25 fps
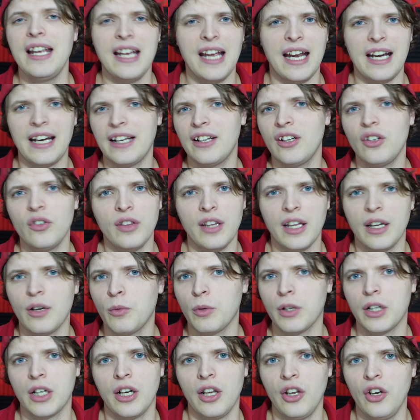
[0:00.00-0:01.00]
And I don't think
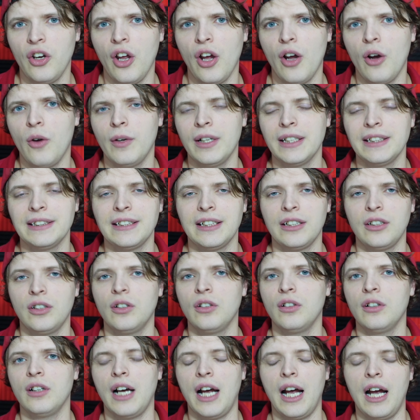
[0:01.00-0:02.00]
we're gonna know
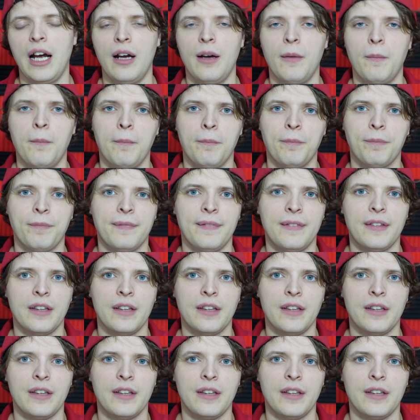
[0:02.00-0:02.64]
until um,